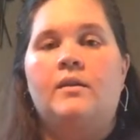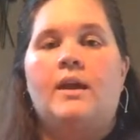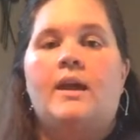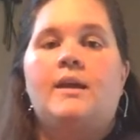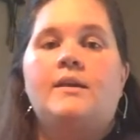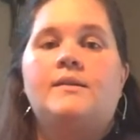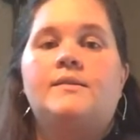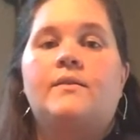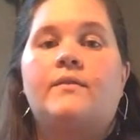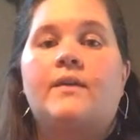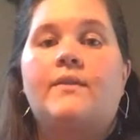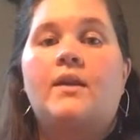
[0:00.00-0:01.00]
Okay, so
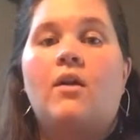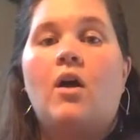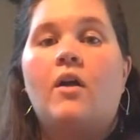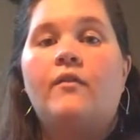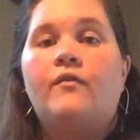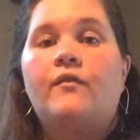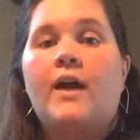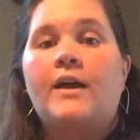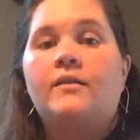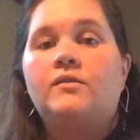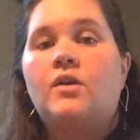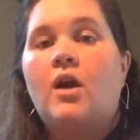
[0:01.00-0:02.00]
I've got that all
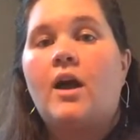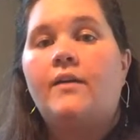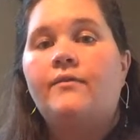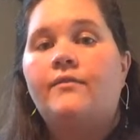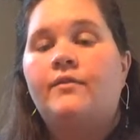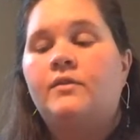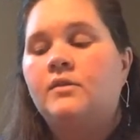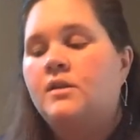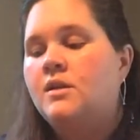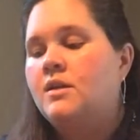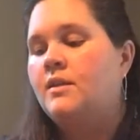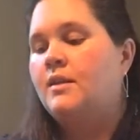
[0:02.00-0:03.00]
filed off.
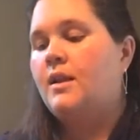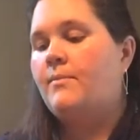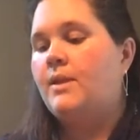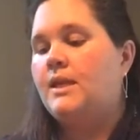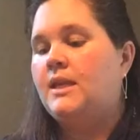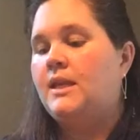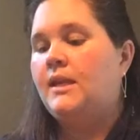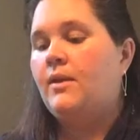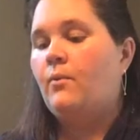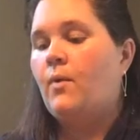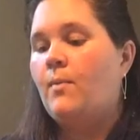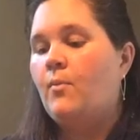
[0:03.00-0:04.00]
Then I'm going to heat
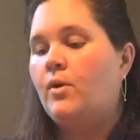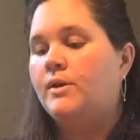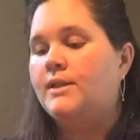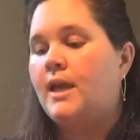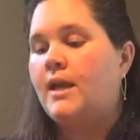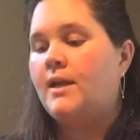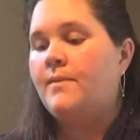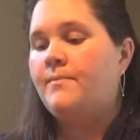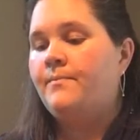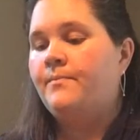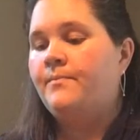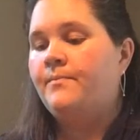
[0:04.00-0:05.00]
it one more time.